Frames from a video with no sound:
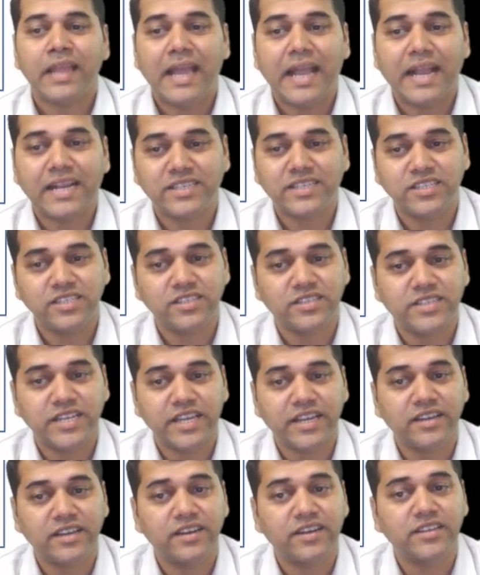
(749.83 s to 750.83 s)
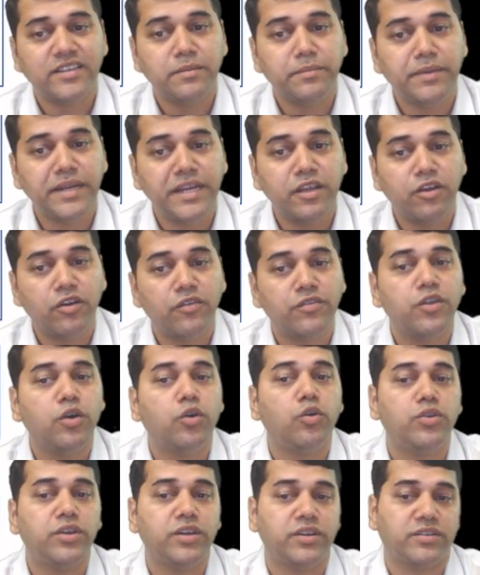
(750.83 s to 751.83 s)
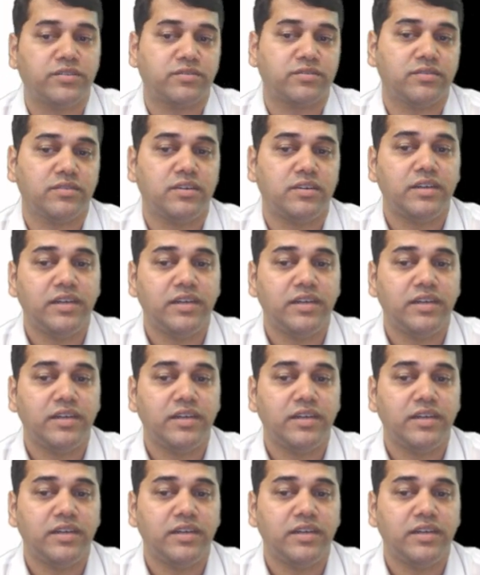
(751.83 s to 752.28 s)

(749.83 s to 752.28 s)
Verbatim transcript: Actions taken at the meeting of the owners,